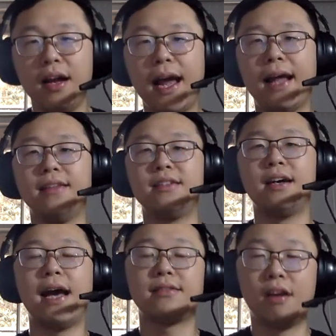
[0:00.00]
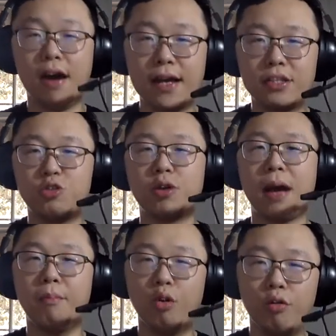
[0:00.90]
and as long as you
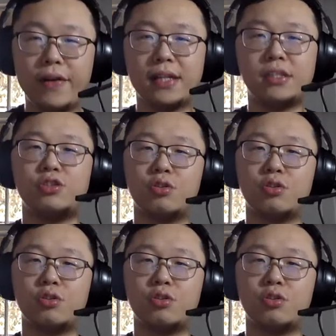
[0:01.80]
can move it